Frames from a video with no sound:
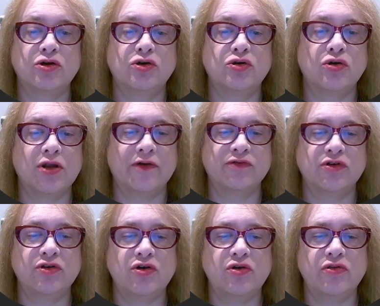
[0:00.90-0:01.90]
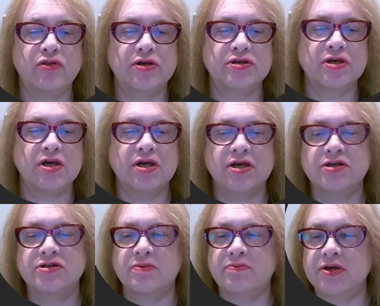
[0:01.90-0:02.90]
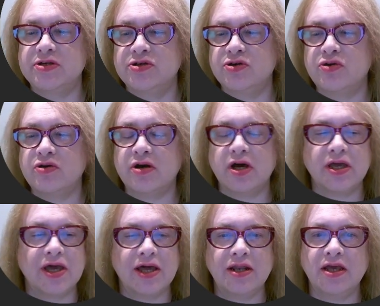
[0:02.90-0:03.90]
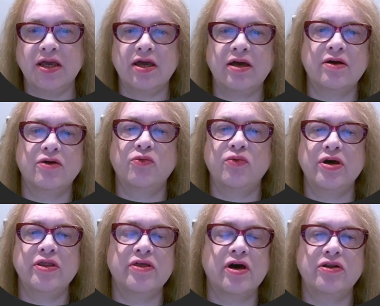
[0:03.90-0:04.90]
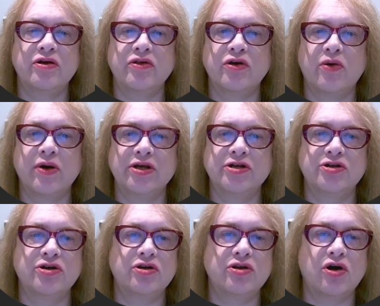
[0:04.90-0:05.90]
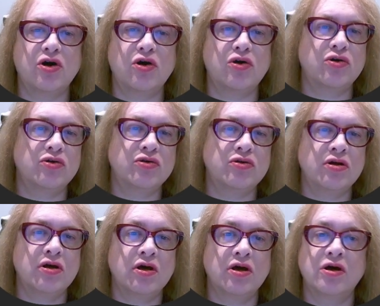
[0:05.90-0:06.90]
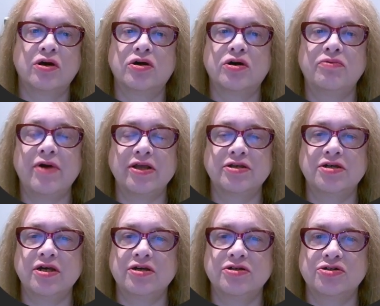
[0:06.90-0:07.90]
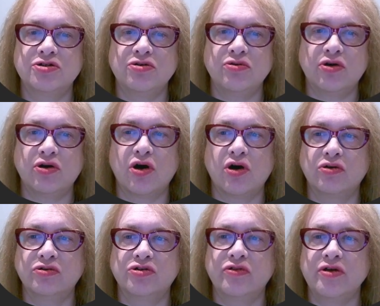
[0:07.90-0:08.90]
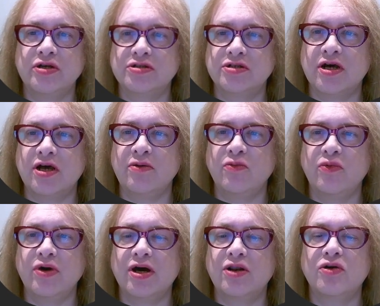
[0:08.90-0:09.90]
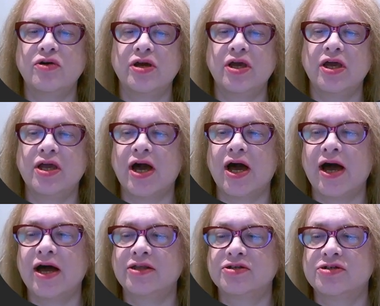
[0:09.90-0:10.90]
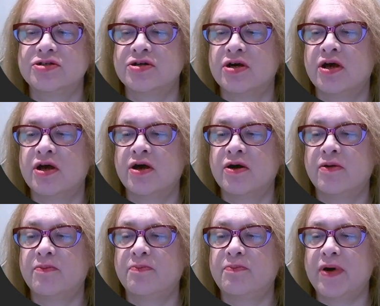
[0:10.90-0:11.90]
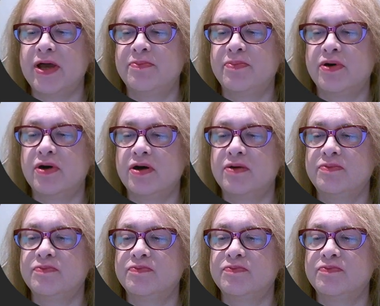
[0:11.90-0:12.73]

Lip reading: Good afternoon, this is Miss Young again here with another question on correcting pseudocode. So this time we are looking at paper